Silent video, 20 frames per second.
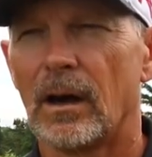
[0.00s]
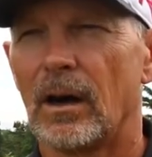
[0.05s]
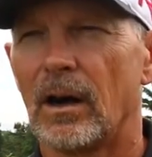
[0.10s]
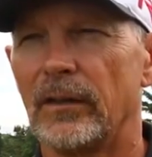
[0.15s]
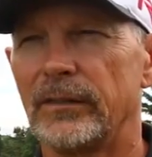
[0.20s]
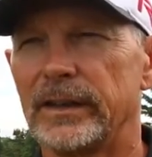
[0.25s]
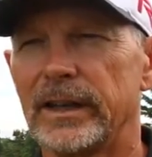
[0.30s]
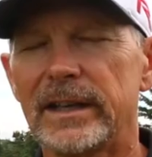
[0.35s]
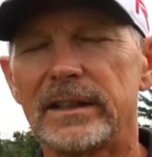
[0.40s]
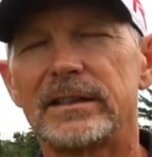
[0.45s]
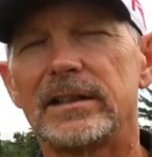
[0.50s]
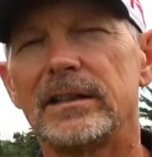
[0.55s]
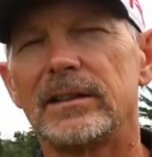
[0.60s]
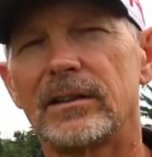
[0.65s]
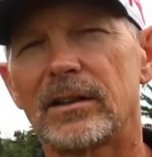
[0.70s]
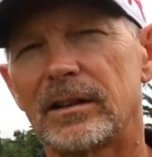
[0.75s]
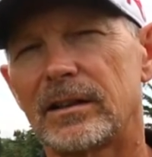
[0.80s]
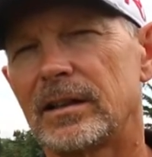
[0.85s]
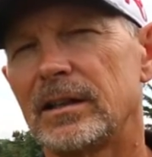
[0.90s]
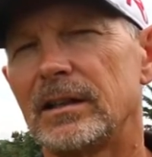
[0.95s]
On the
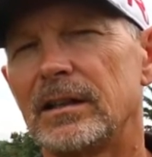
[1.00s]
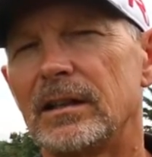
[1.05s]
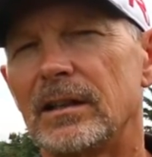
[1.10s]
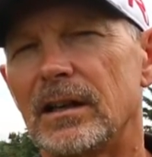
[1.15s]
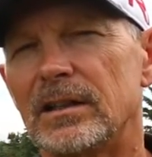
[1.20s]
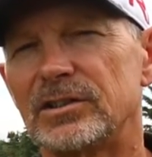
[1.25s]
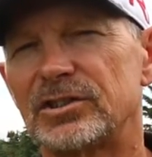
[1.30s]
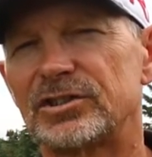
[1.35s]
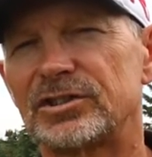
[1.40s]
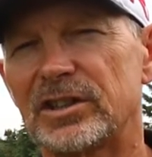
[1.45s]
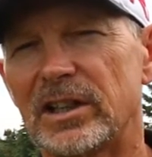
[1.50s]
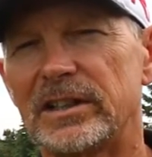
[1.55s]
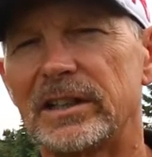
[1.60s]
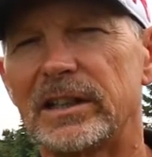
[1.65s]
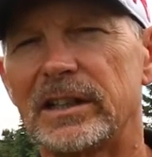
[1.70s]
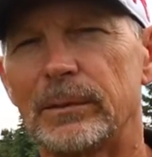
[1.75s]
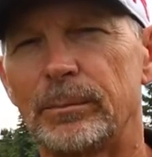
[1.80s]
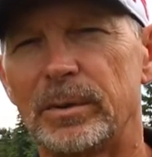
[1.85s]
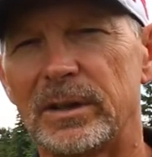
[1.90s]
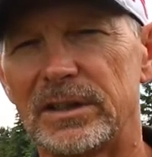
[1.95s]
18th tee on Sunday
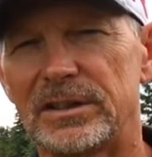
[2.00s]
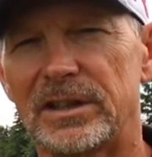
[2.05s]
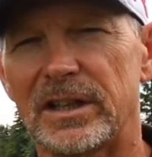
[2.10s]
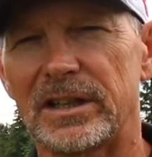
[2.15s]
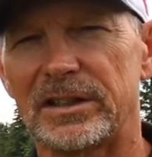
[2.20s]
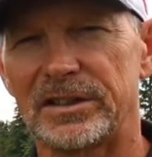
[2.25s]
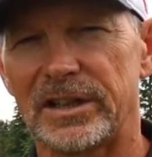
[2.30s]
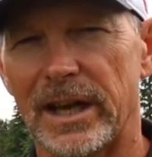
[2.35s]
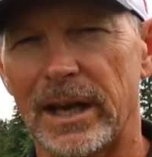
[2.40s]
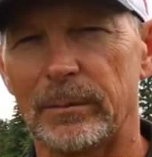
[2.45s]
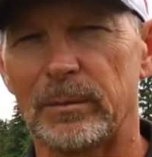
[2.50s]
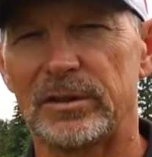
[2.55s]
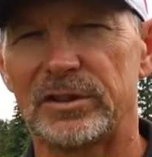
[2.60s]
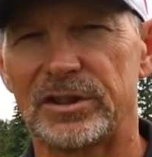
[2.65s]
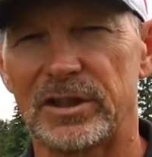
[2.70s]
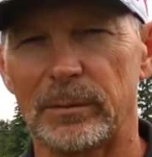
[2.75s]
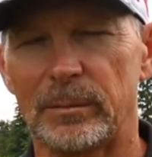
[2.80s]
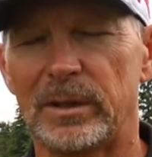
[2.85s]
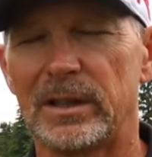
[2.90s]
at the PGA Championship,